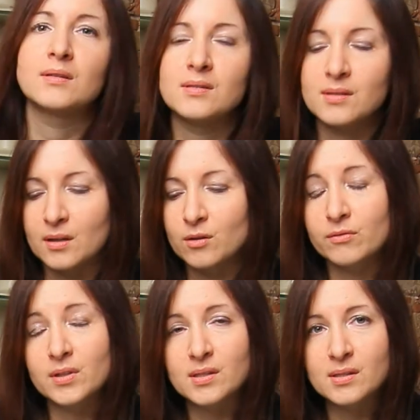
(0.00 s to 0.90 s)
Instead
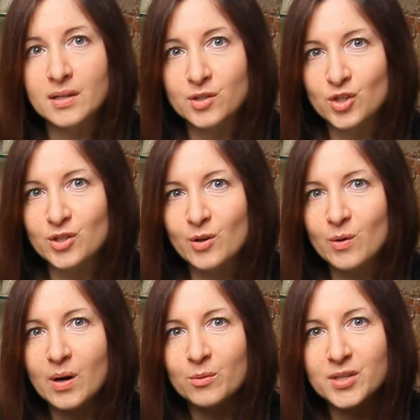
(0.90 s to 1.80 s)
of this, let's just
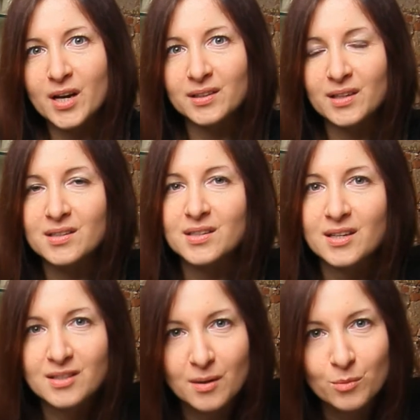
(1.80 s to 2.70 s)
go outside and
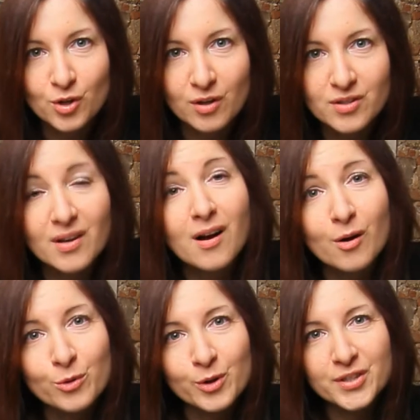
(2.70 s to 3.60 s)
take some shots
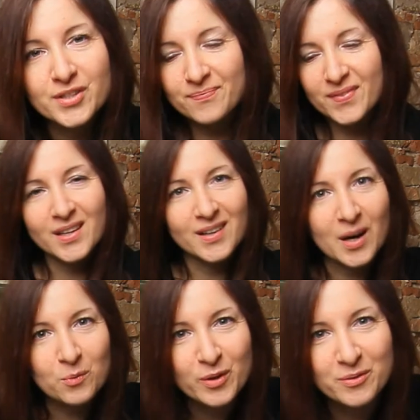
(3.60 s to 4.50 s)
outdoors.
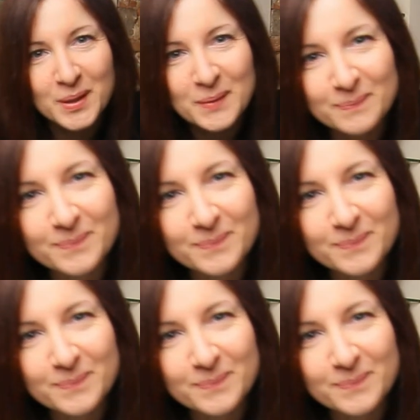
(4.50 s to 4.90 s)
Come with me.